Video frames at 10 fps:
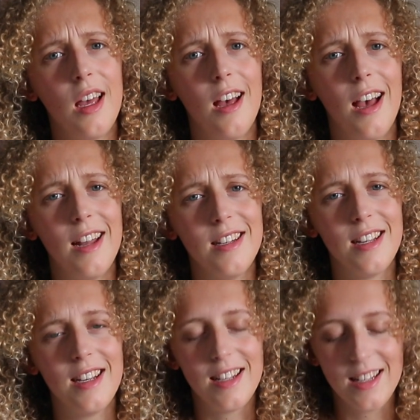and
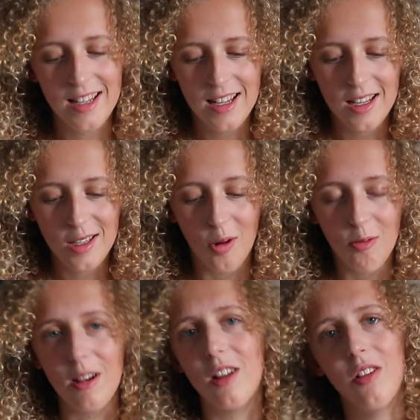got
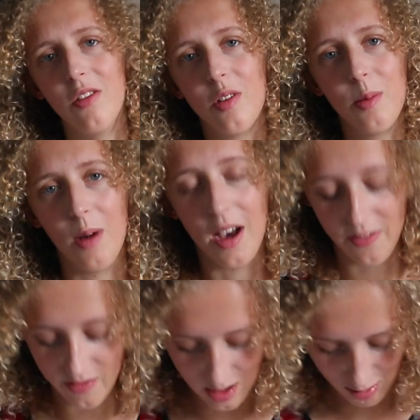rid of my
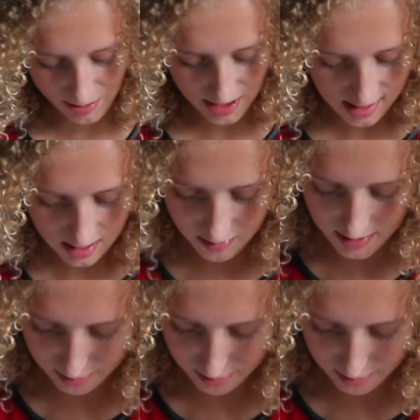final pieces from that